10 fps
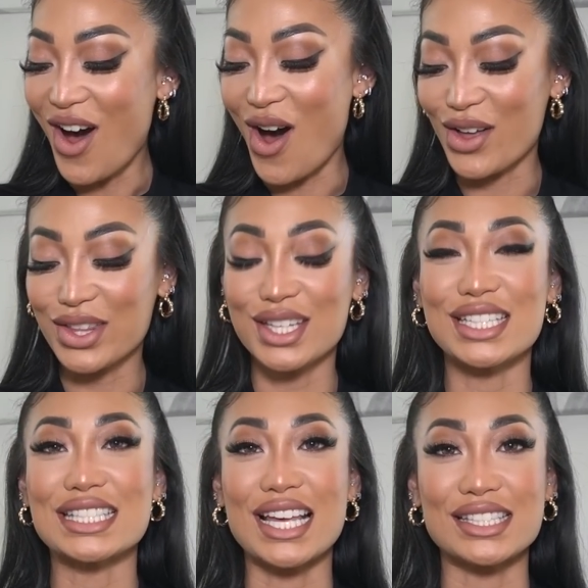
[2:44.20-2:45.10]
all the
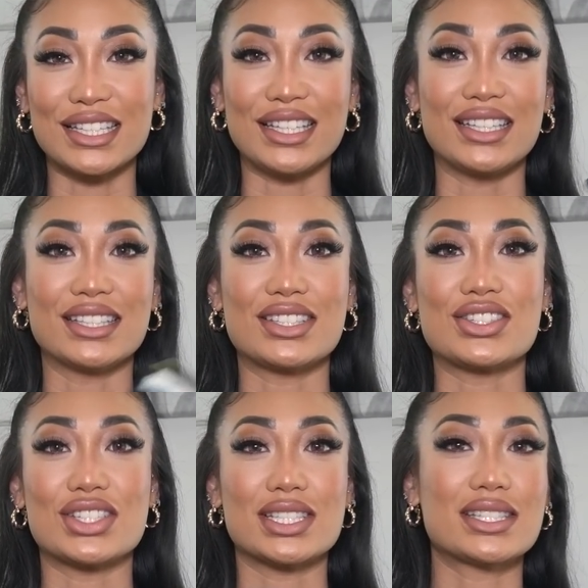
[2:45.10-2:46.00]
necessities
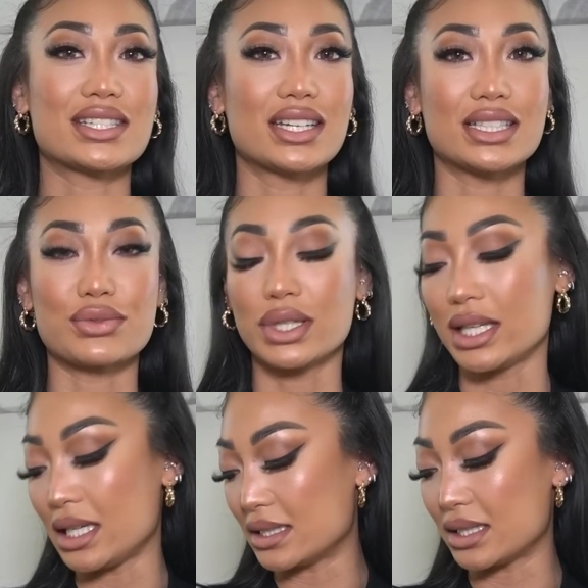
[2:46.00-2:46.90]
just it's really
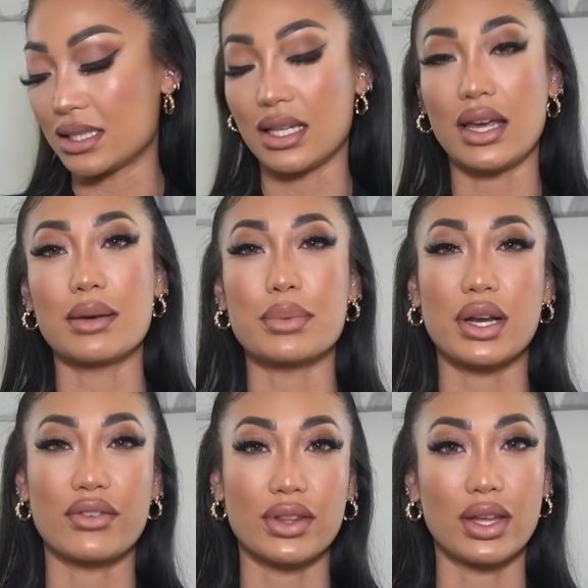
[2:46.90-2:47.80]
easy to like put
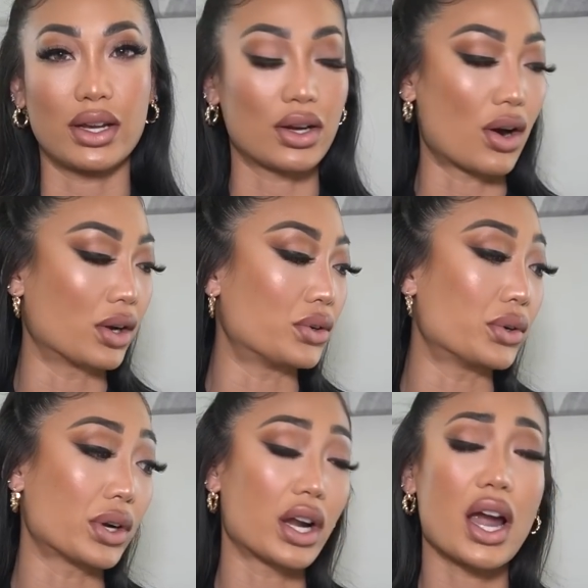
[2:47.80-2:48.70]
everything in a card
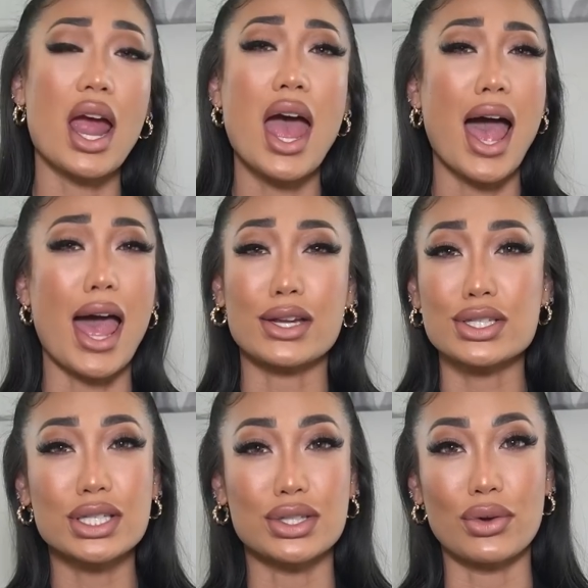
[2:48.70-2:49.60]
holder I
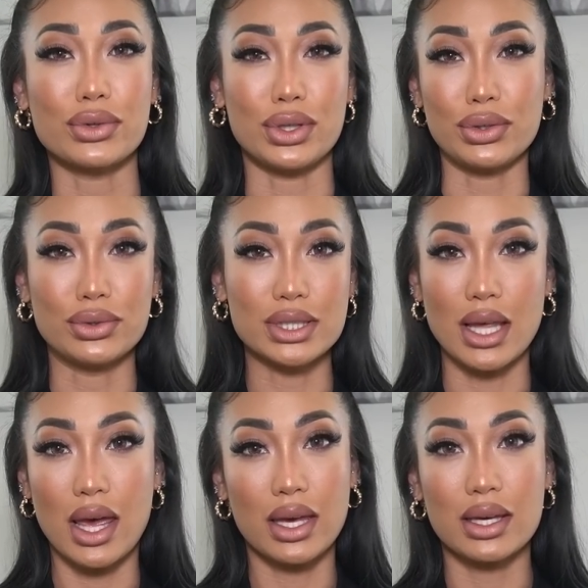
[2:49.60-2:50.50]
actually don't use
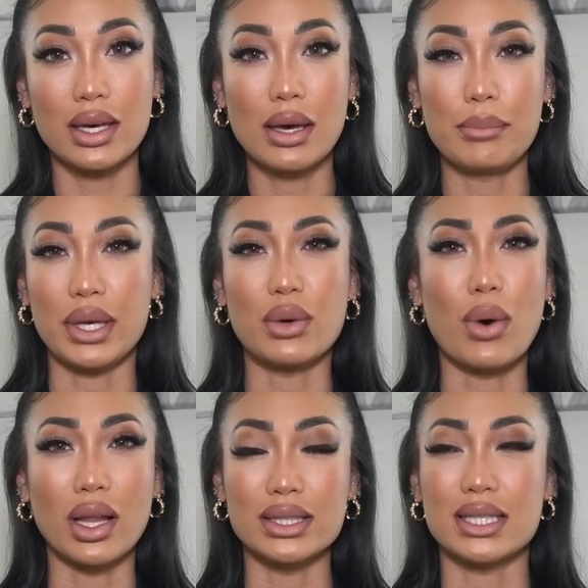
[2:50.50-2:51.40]
like big
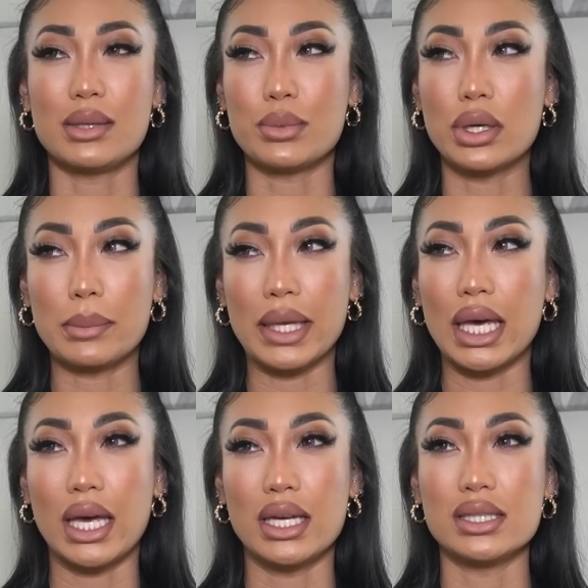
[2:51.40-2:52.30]
wallets anymore
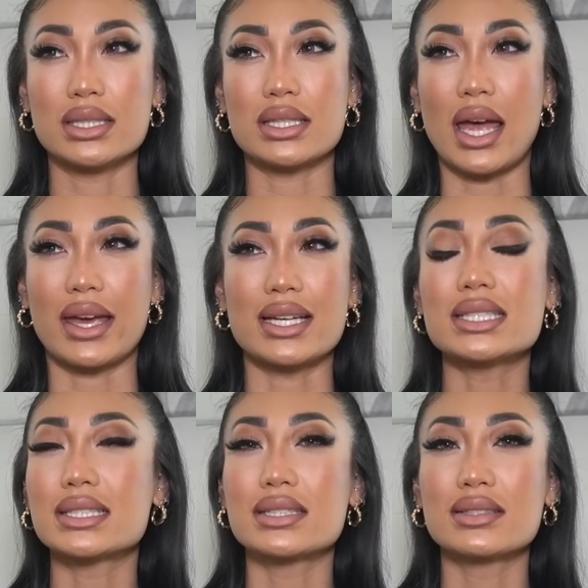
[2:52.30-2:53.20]
because I
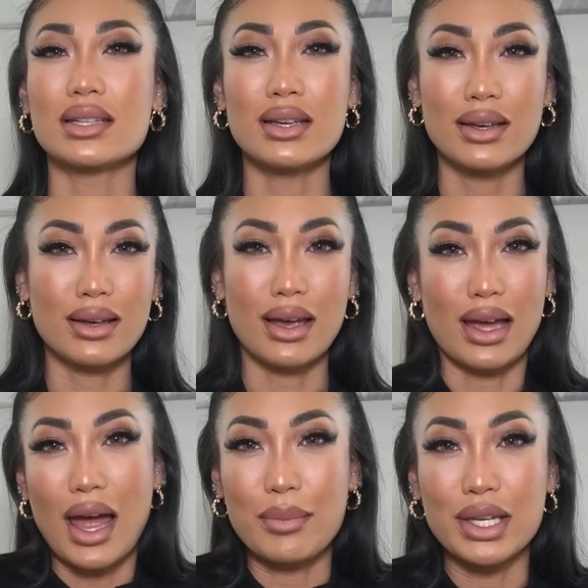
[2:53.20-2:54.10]
guess,
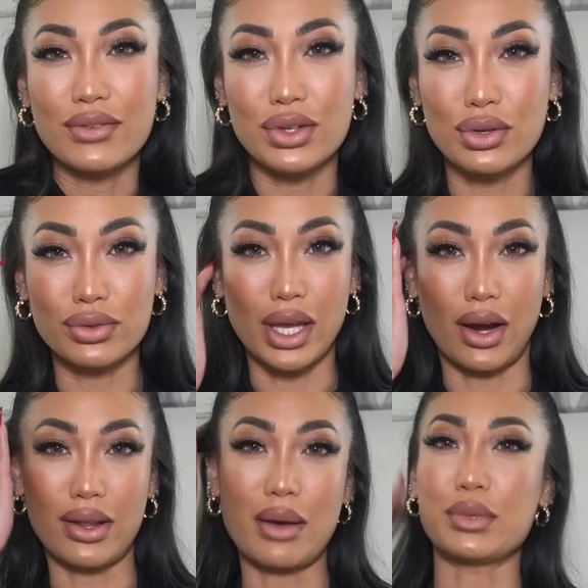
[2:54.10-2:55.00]
I mean, if you don't
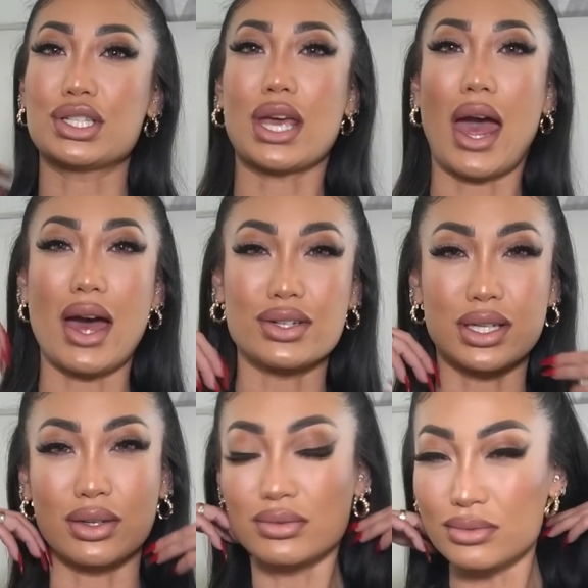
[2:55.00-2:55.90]
carry that much cash,
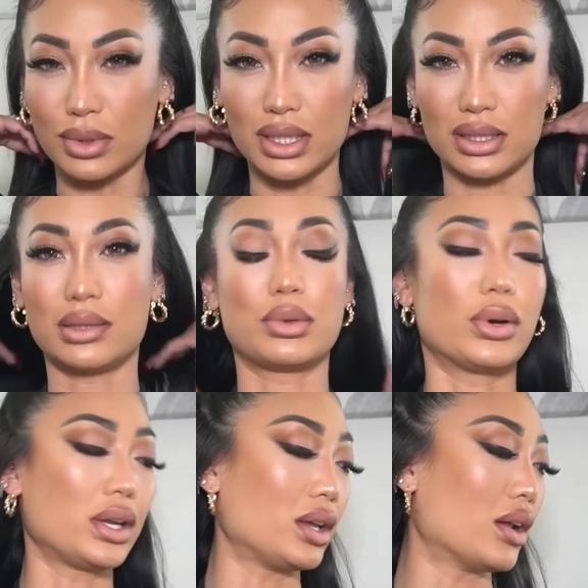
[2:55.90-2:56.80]
like what is the
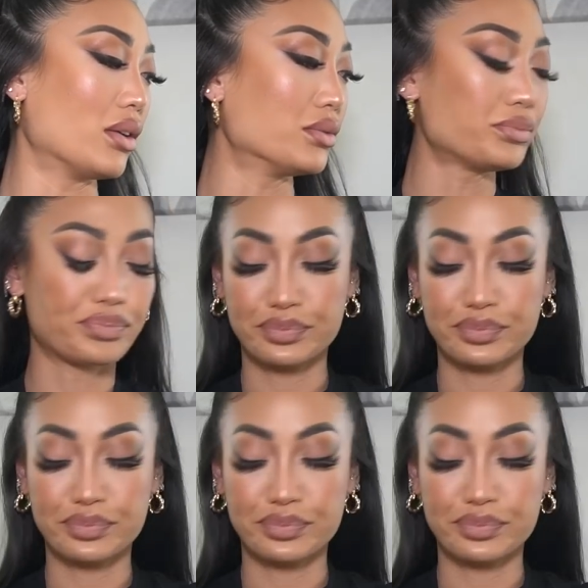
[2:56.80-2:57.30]
point, you know?